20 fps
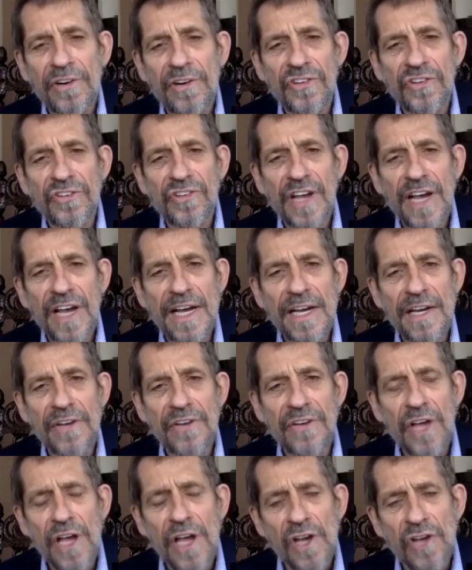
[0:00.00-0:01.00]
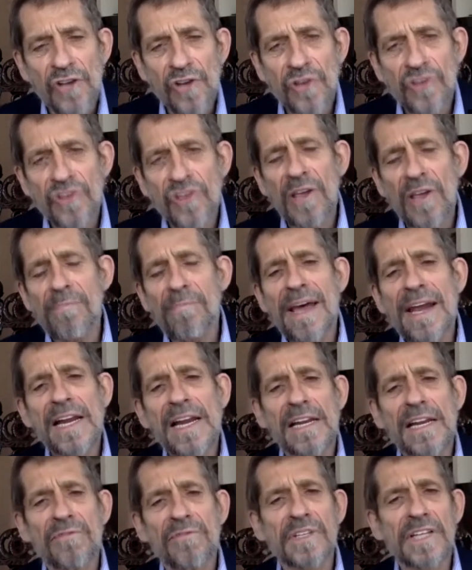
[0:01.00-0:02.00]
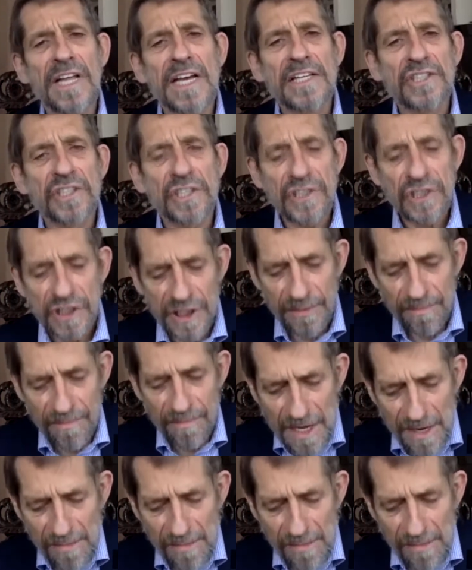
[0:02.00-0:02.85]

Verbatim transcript: society. So it's a competitive relationship,